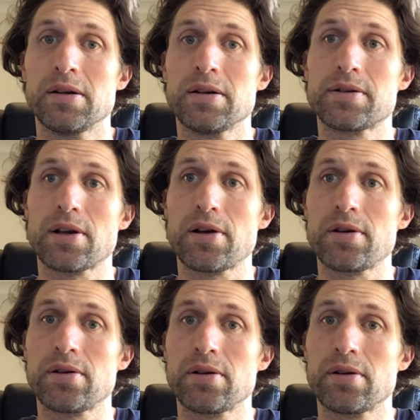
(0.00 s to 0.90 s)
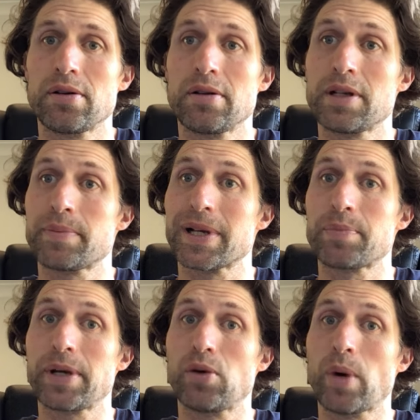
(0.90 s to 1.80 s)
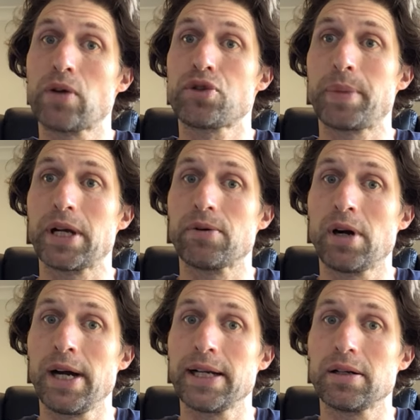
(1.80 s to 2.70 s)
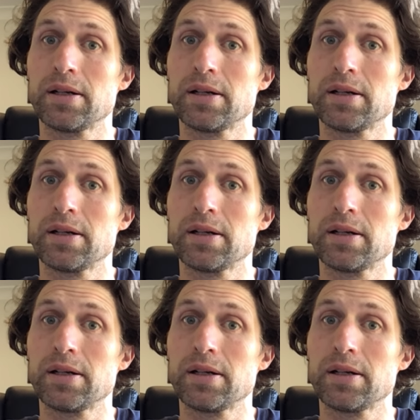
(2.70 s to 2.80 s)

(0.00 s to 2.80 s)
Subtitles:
so this must be a Welsh beer, right?